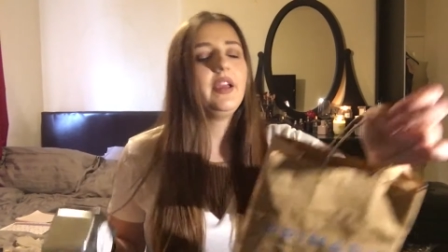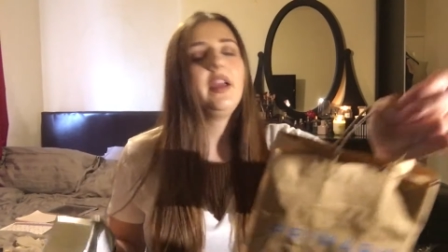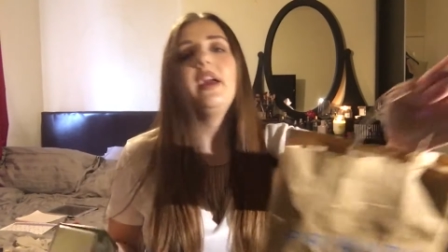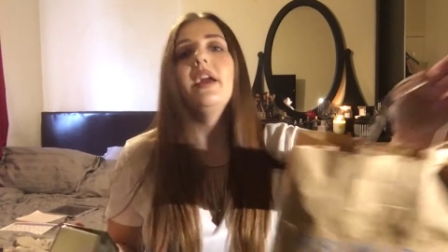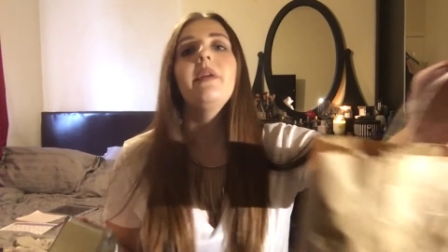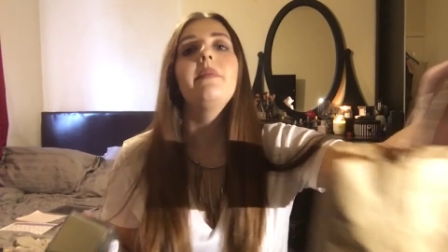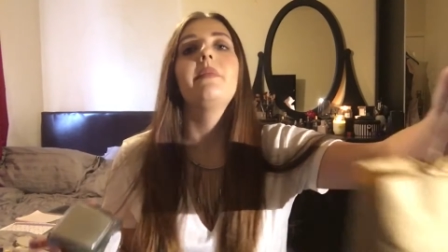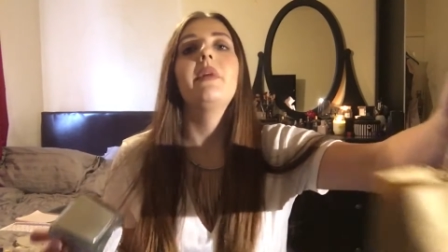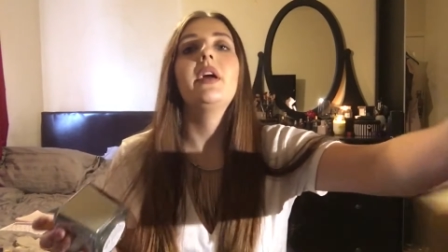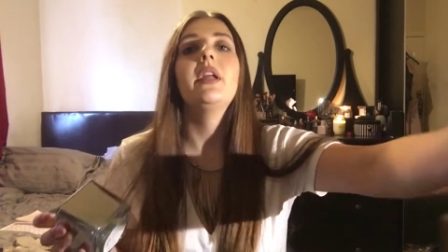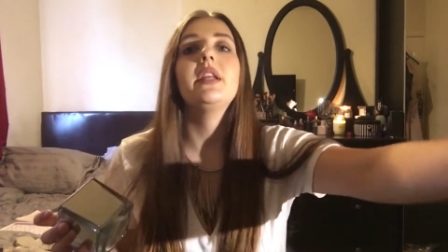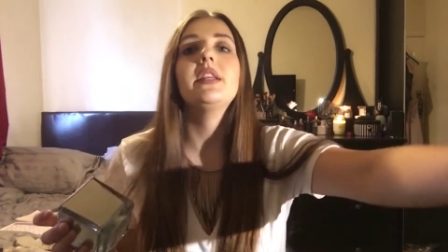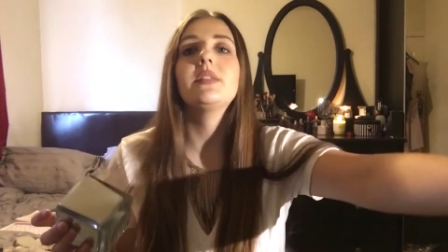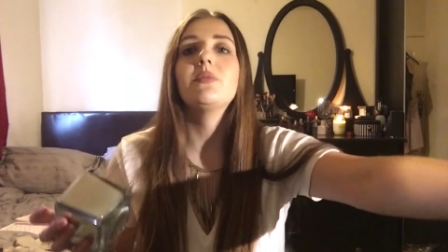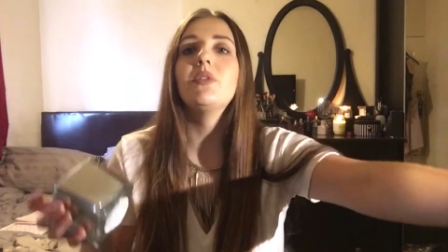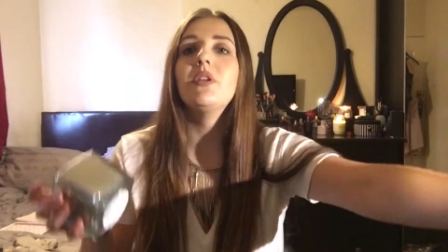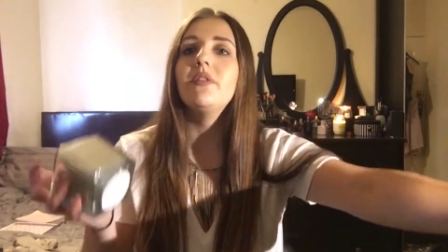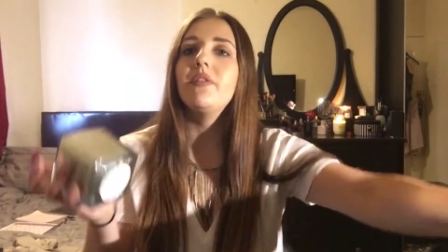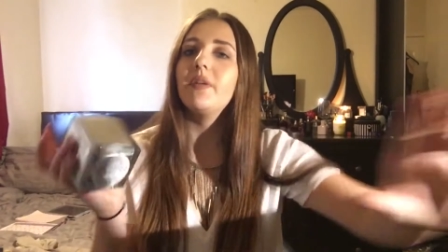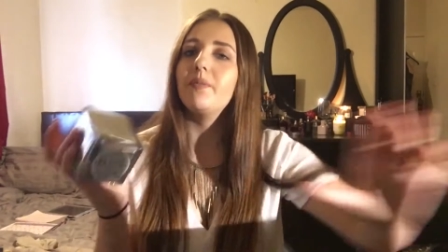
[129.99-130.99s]
um, and
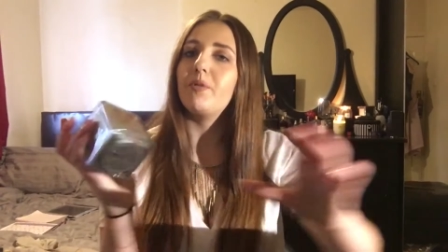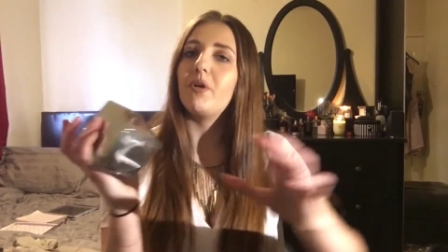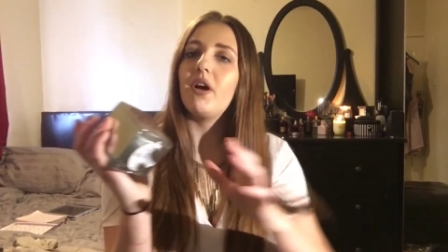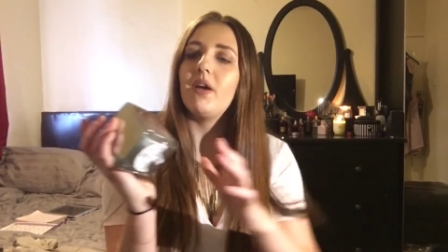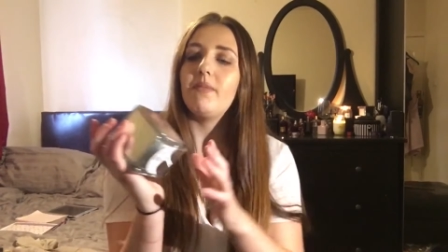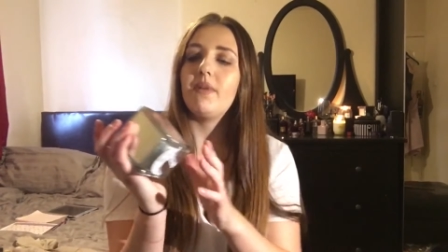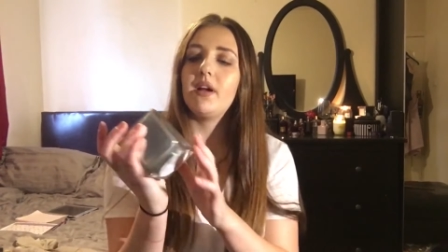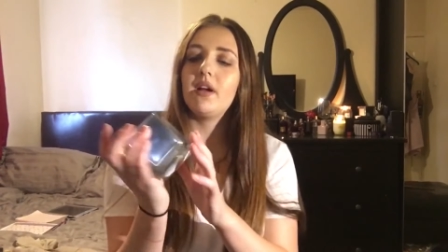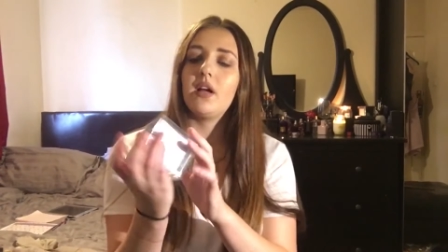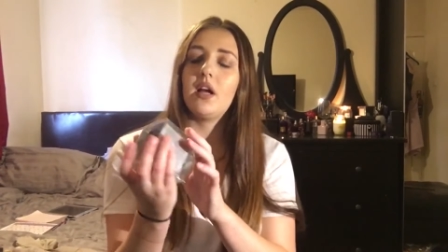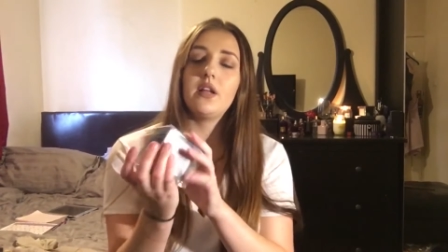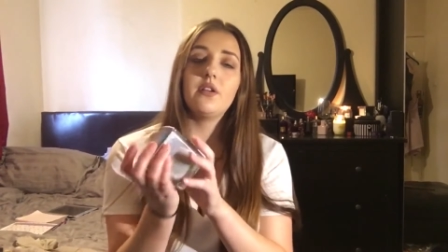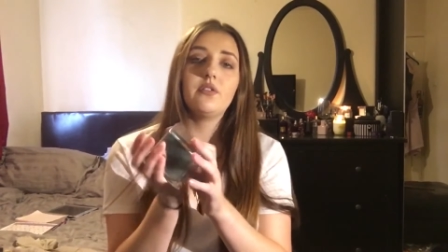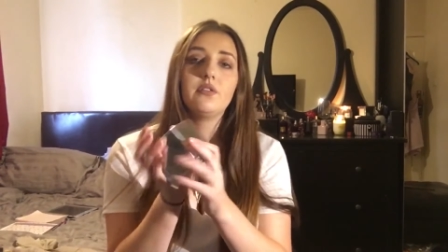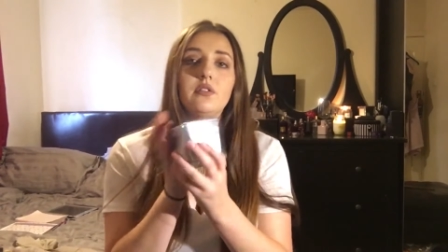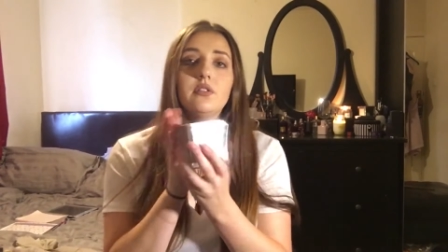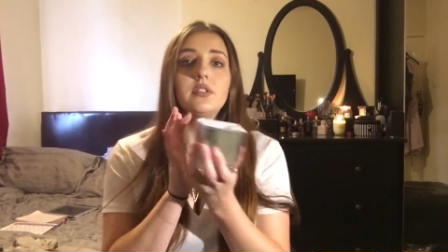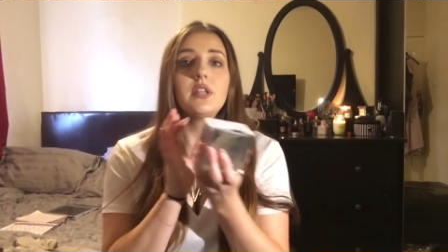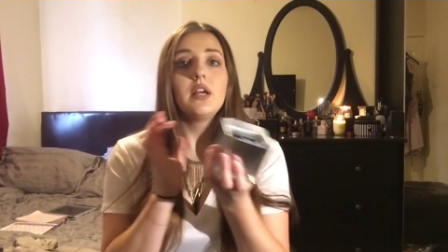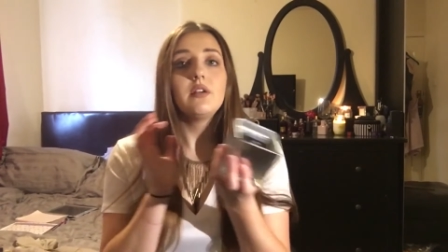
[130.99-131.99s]
it's one of the Primark candles.